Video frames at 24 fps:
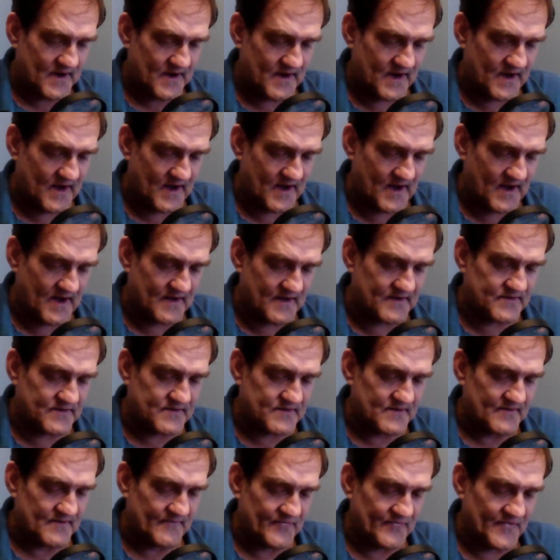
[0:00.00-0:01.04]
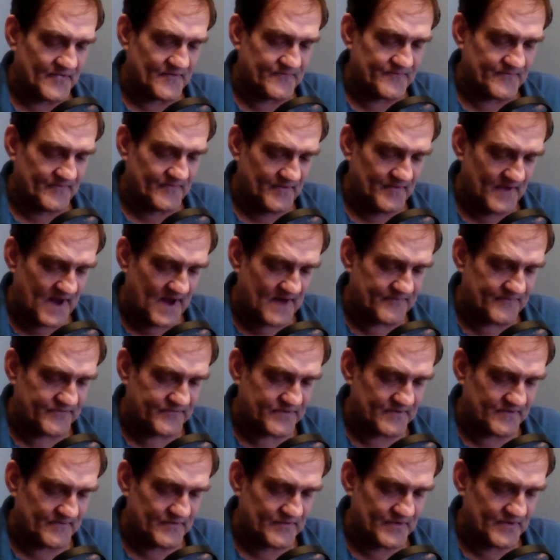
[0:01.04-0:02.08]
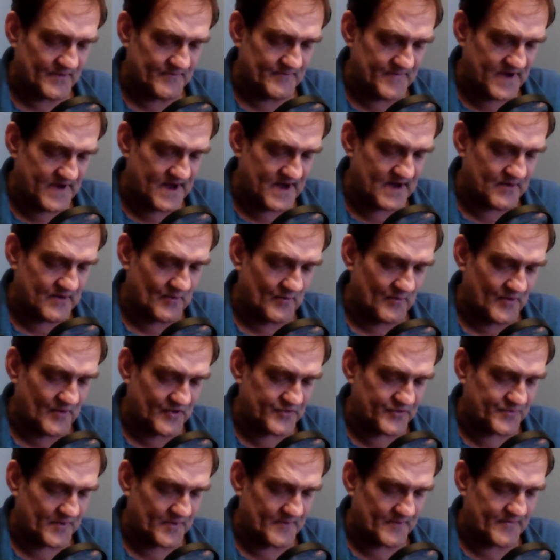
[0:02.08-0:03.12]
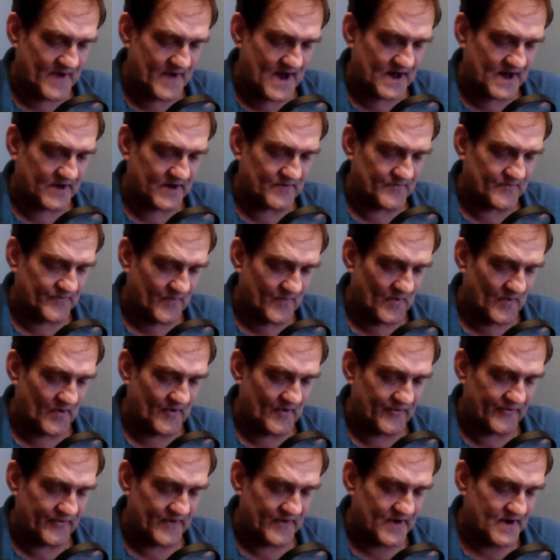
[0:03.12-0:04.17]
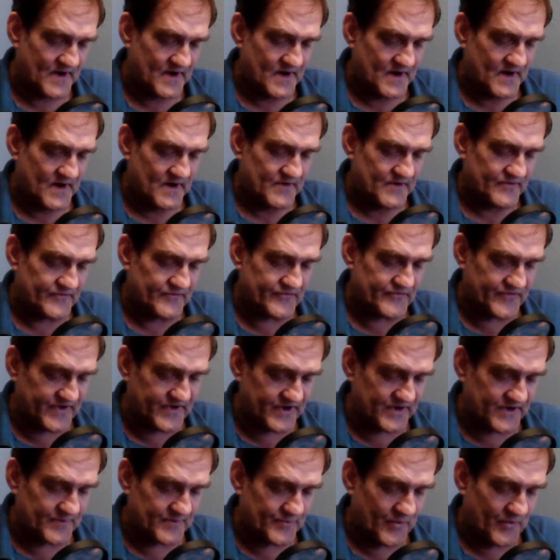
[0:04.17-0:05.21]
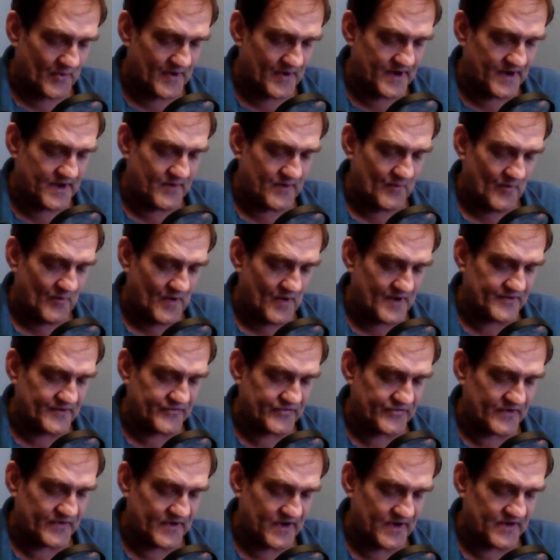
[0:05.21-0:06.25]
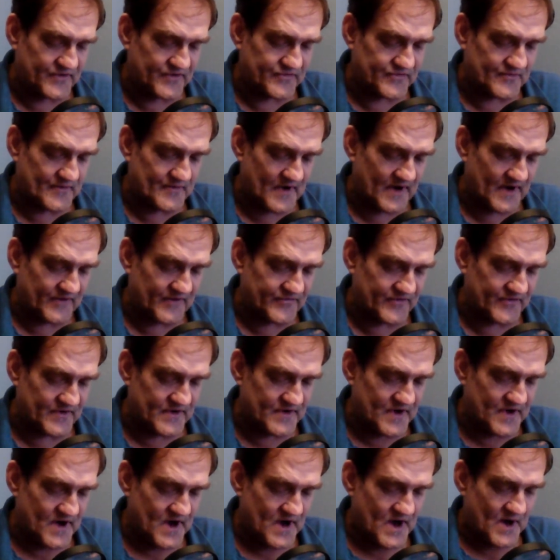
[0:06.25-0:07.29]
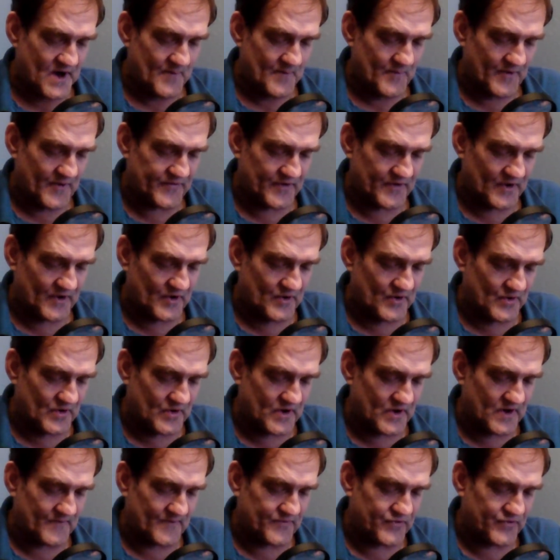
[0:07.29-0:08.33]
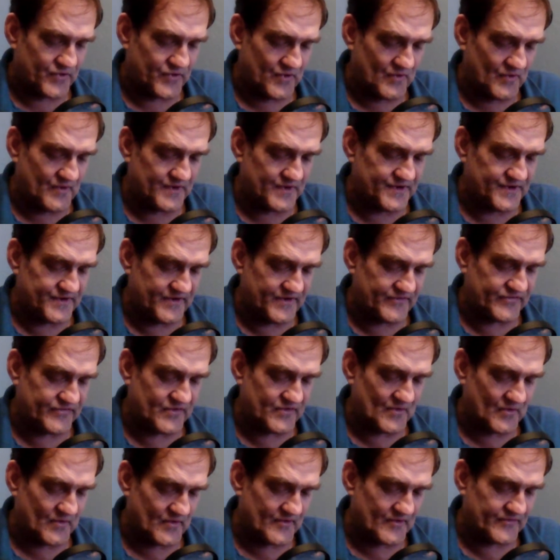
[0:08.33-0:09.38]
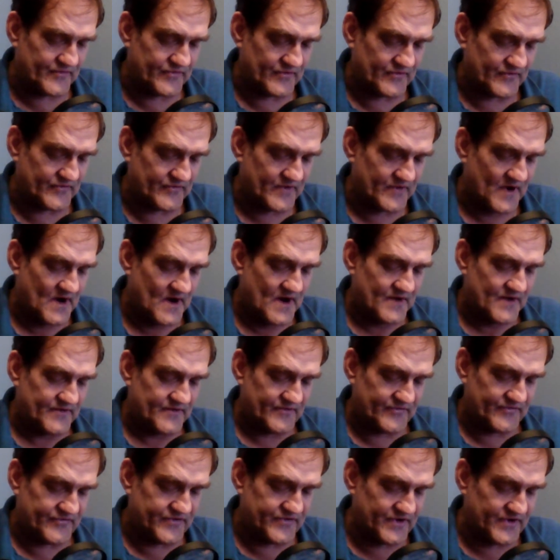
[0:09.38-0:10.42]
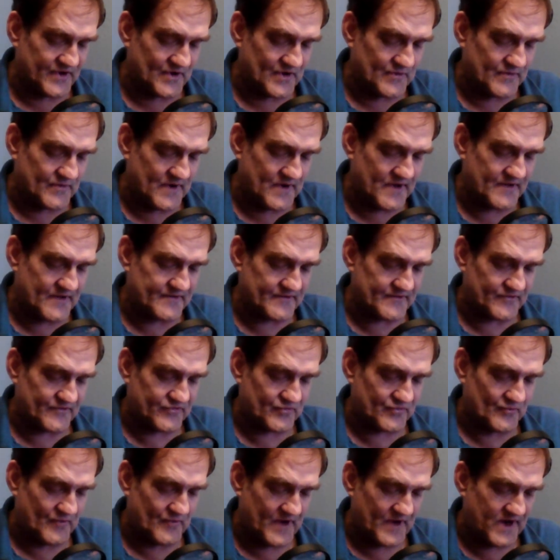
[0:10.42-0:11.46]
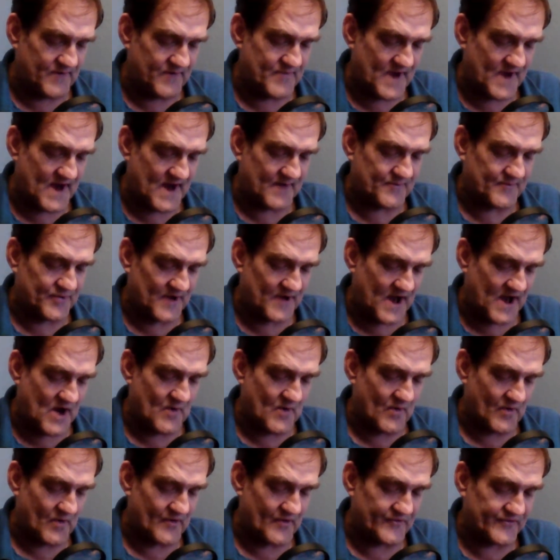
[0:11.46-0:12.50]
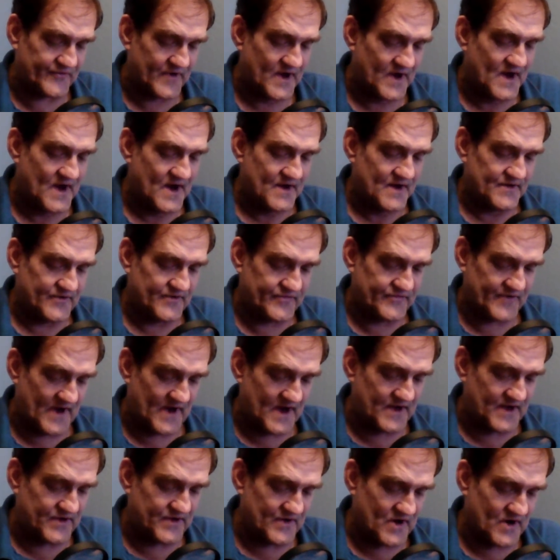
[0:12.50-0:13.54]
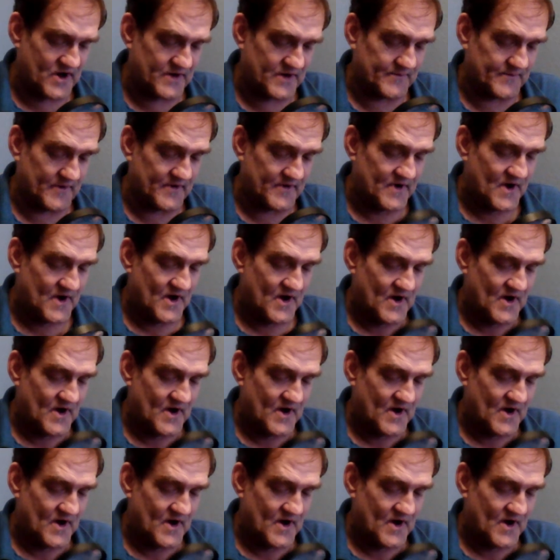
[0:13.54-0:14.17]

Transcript: and left the men whisper back and forth. Zeke pointed once in his direction, but the lure of two decent horses to steal rather than a swayback plow horse decided the argument.